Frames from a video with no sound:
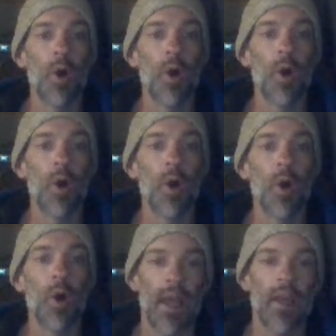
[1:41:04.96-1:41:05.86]
ocean
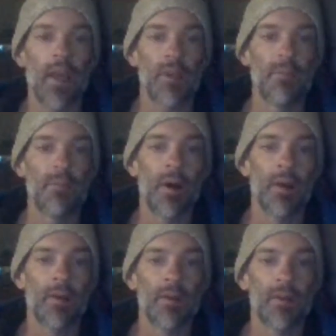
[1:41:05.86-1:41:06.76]
worlds,
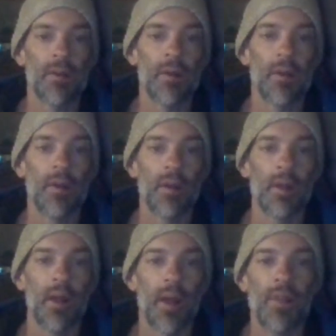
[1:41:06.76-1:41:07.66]
Mars,
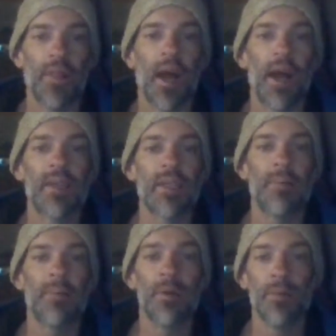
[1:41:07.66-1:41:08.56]
and the icy
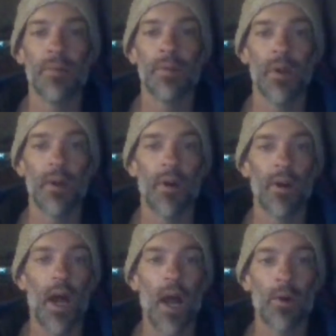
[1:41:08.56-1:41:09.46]
moons of our
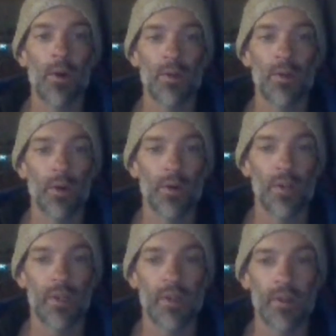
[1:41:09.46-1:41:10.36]
outer solar
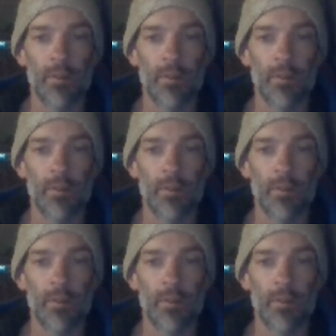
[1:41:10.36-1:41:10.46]
system.